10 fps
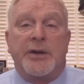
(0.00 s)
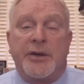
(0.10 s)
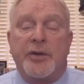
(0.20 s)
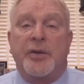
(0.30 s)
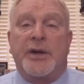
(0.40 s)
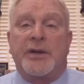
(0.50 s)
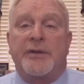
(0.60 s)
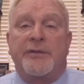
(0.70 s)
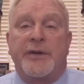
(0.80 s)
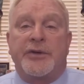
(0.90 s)
DUI
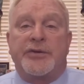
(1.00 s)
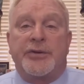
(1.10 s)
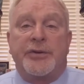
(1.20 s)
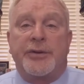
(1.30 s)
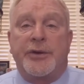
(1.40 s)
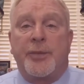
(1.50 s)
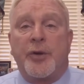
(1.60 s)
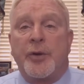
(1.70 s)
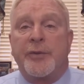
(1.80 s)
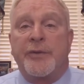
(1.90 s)
conviction,
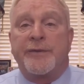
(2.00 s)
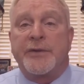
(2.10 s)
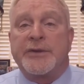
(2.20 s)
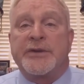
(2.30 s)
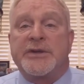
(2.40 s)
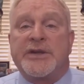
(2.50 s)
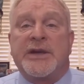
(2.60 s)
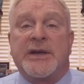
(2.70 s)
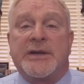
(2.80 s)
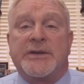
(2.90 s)
Department of Forensic
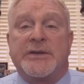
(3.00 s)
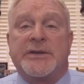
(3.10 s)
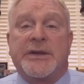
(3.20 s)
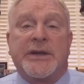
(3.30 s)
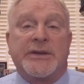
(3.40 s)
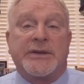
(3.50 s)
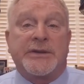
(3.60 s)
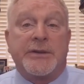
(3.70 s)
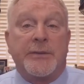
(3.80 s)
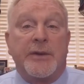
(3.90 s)
Sciences
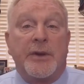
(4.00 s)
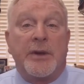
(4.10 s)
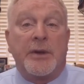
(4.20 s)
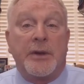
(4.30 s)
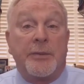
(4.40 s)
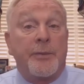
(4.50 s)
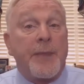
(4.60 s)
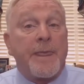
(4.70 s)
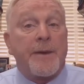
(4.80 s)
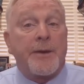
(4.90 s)
gets
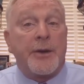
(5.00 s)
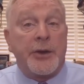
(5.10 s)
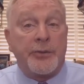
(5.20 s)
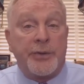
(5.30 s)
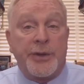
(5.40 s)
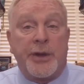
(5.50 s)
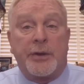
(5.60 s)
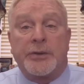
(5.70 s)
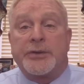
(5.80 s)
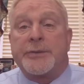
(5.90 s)
$100.